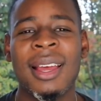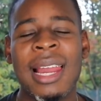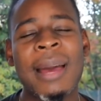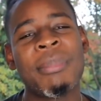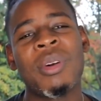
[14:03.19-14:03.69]

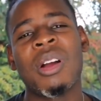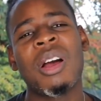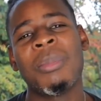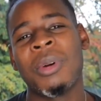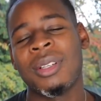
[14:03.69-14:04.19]
Like, bro,
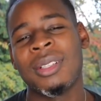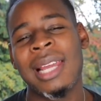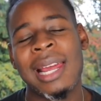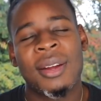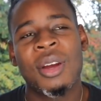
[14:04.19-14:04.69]
come on.
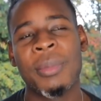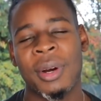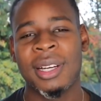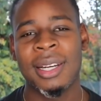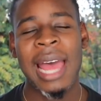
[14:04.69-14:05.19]
Like, come
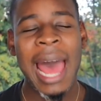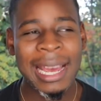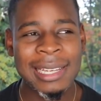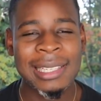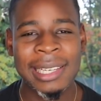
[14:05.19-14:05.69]
on.
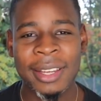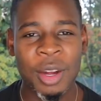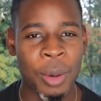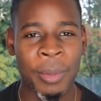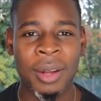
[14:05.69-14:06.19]
Actually,
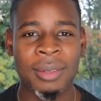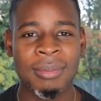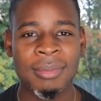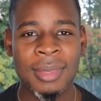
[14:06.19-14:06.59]
come on.